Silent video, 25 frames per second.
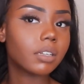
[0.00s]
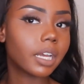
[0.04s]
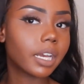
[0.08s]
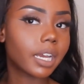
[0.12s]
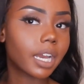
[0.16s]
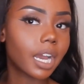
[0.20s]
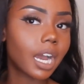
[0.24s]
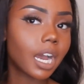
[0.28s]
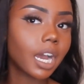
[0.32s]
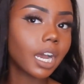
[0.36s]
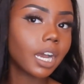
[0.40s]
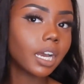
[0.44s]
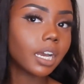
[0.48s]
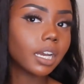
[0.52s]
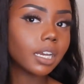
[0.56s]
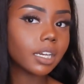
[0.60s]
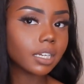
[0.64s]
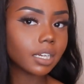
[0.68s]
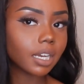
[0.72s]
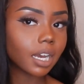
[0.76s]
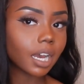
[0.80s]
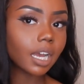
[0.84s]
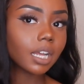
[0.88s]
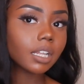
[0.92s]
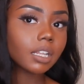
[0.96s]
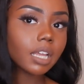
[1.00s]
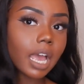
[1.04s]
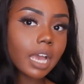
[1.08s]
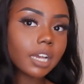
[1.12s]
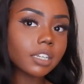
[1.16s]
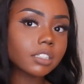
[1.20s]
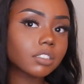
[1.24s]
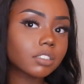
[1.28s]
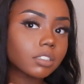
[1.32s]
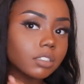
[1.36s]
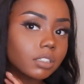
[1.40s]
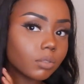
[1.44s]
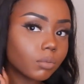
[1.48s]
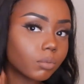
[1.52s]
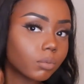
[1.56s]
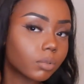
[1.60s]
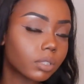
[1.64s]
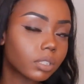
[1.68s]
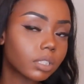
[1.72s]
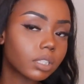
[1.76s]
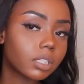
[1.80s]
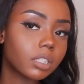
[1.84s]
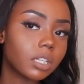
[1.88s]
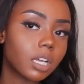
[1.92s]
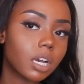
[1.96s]
Like I, I actually
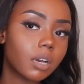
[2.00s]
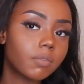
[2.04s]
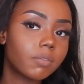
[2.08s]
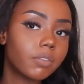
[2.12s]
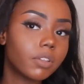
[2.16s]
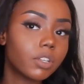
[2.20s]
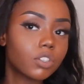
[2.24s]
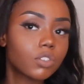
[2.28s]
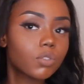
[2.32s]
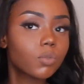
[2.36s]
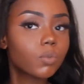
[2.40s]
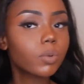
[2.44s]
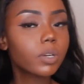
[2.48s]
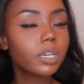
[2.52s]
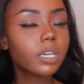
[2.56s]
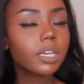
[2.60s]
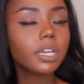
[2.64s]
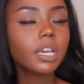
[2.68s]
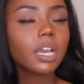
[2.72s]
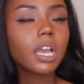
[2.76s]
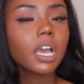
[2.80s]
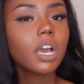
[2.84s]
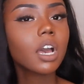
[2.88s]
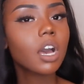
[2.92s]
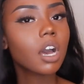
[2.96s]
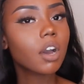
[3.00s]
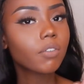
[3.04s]
really love this wig.